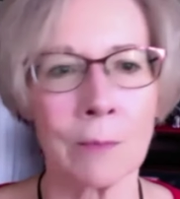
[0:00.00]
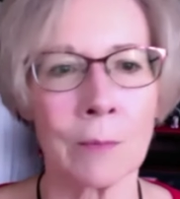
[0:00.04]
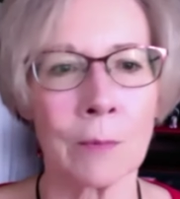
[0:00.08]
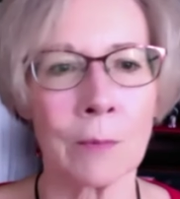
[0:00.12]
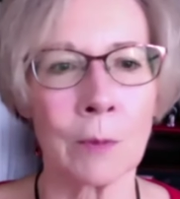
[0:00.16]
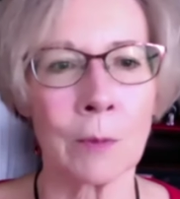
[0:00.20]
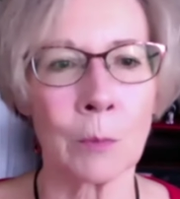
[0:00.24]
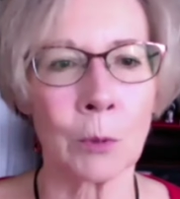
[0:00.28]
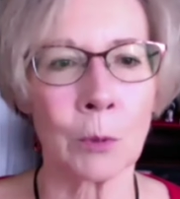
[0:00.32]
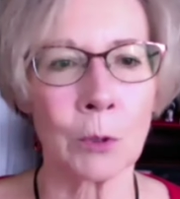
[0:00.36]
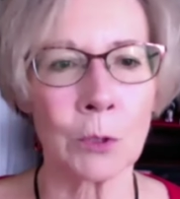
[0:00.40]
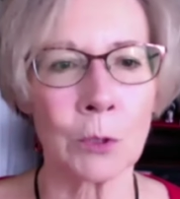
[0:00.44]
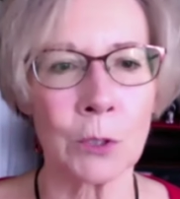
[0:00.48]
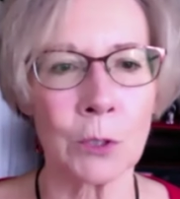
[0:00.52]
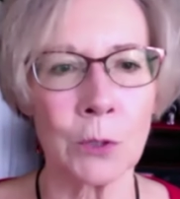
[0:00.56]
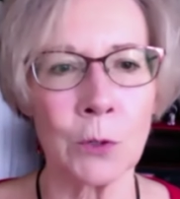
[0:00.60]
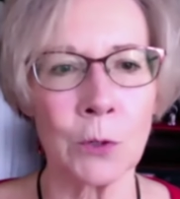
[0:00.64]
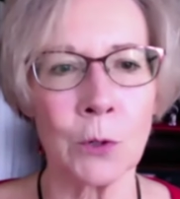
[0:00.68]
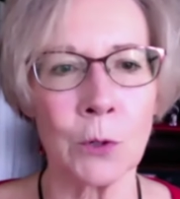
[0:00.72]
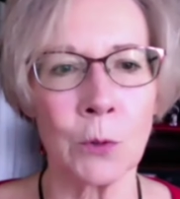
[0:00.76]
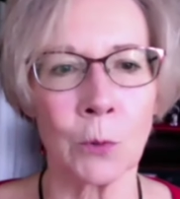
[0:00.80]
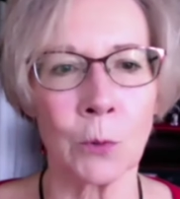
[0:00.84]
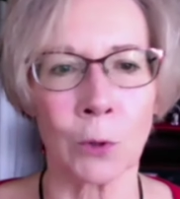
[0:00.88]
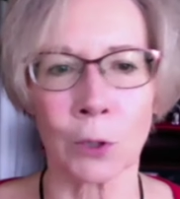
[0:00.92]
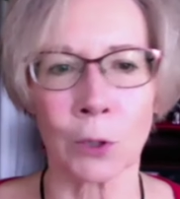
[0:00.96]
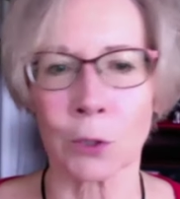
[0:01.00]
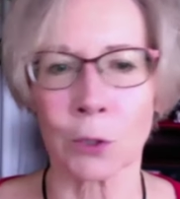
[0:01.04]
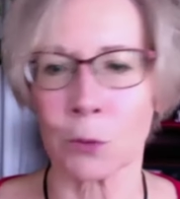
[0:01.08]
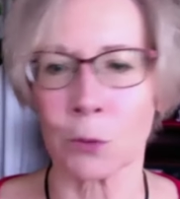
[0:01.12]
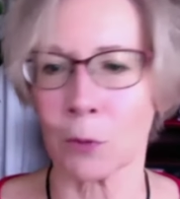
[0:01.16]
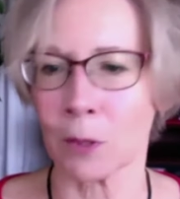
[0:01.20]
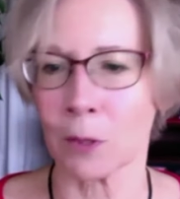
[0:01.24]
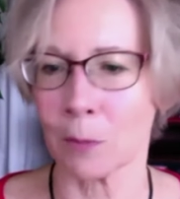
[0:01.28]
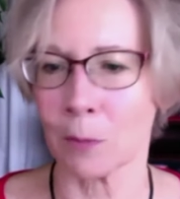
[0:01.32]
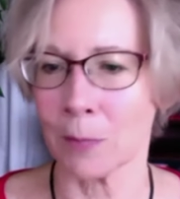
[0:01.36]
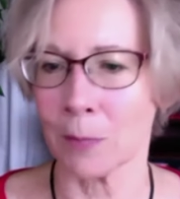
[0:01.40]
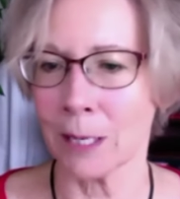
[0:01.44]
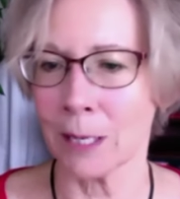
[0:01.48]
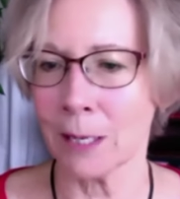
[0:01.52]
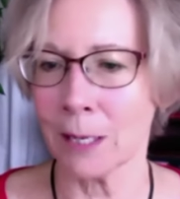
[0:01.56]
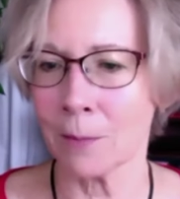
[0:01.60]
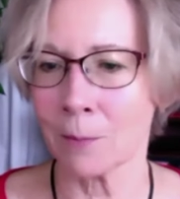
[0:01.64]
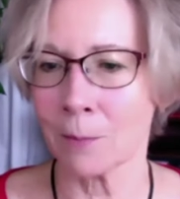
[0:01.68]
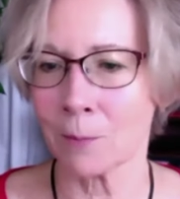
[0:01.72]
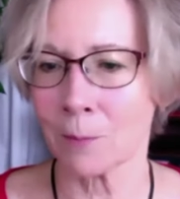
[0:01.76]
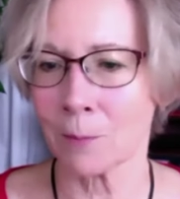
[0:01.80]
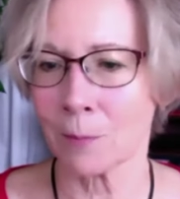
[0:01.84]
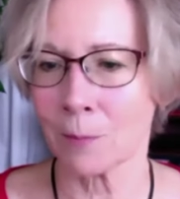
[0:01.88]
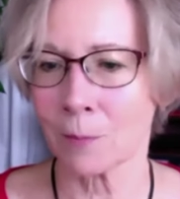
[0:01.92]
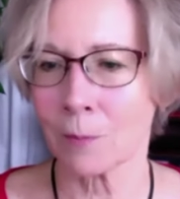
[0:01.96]
the person who works with me,
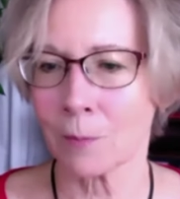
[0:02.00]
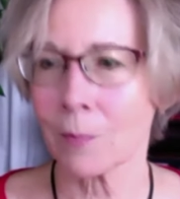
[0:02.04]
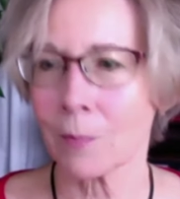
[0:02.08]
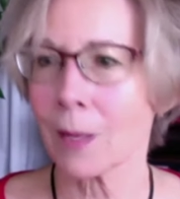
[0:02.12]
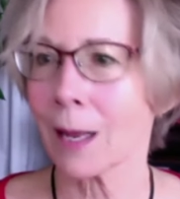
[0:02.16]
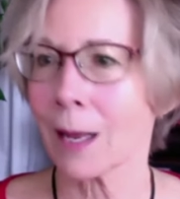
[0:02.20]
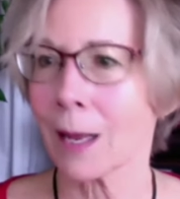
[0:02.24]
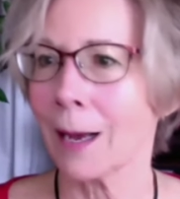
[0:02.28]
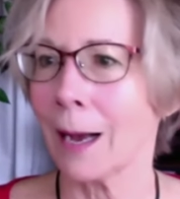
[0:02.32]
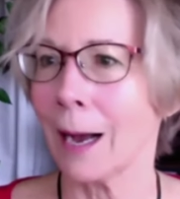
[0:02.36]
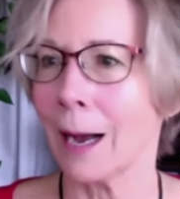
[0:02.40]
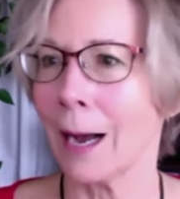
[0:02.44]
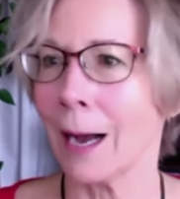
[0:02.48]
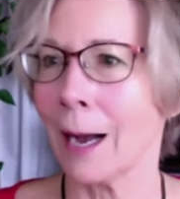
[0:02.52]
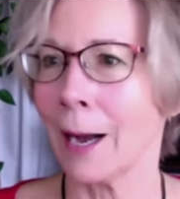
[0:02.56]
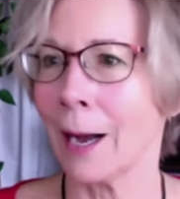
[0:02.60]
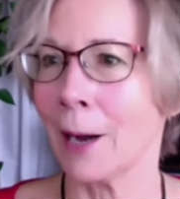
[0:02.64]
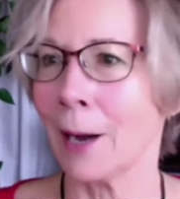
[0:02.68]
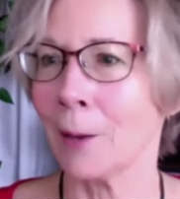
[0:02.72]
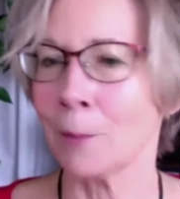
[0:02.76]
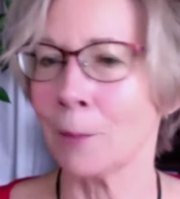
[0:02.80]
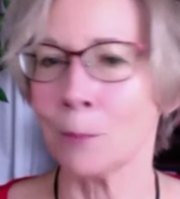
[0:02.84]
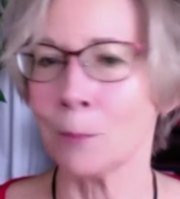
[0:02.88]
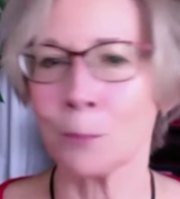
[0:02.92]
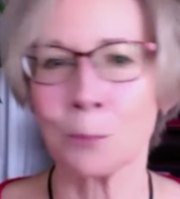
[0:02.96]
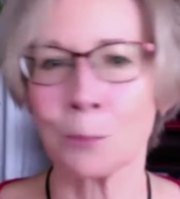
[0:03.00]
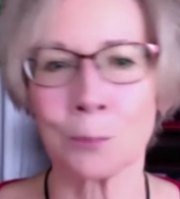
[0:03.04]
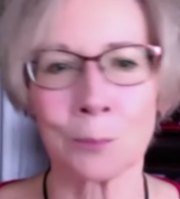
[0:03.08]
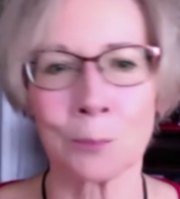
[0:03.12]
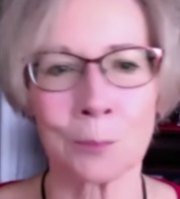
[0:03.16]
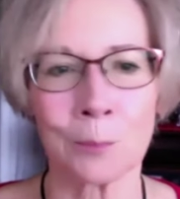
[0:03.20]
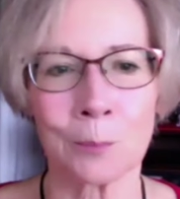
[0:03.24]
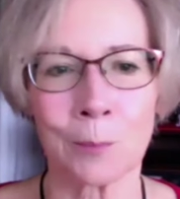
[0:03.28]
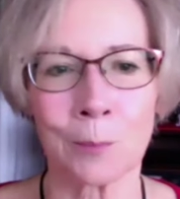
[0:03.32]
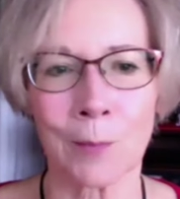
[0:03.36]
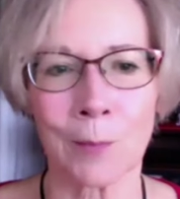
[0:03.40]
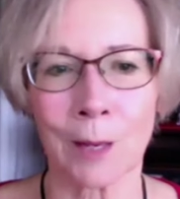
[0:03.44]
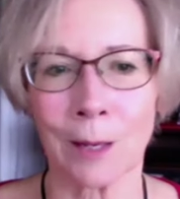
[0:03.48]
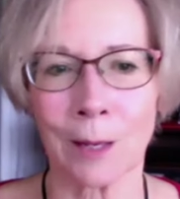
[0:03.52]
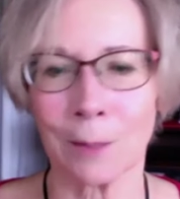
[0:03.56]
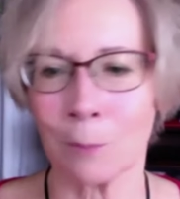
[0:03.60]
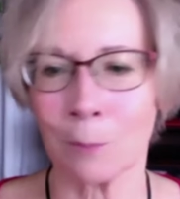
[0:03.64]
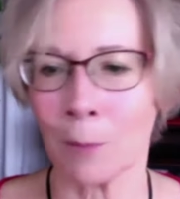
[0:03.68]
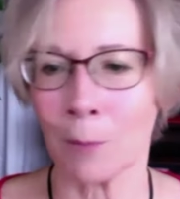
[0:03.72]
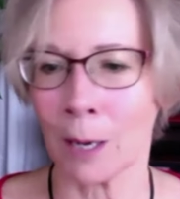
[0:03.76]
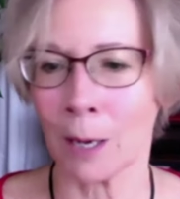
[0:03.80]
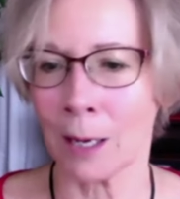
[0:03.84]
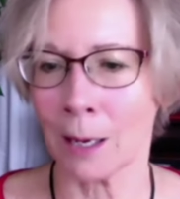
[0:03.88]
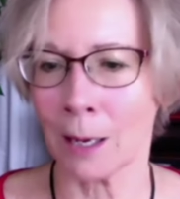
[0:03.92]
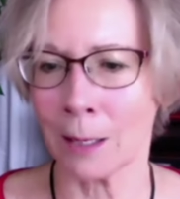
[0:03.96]

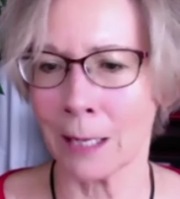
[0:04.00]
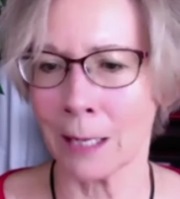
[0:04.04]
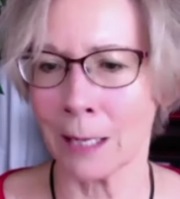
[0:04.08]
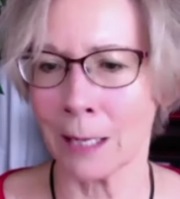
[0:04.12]
my aunt